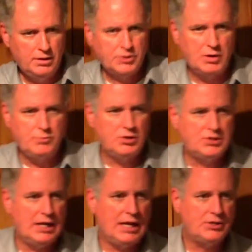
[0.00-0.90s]
The scripture
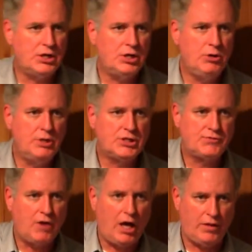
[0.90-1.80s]
says that
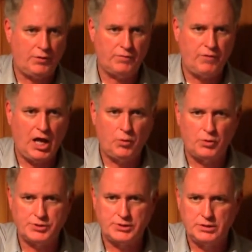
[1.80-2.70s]
Hunan's father,
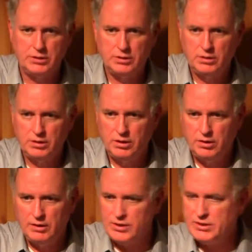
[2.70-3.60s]
followers,
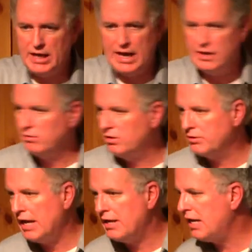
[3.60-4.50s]
they said, hey, look,
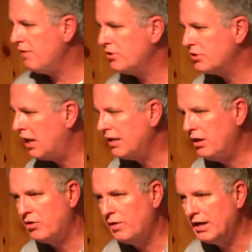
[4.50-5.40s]
David's not
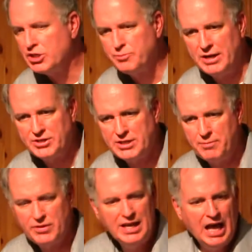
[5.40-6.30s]
here to really express
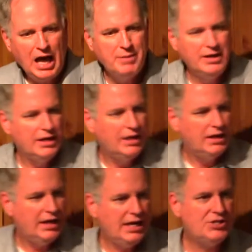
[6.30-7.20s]
sympathy. I mean,
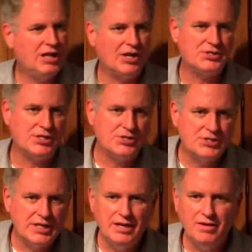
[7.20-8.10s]
he's not
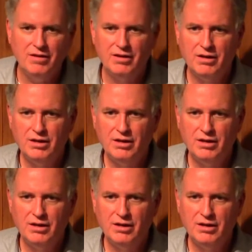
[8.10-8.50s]
sincere.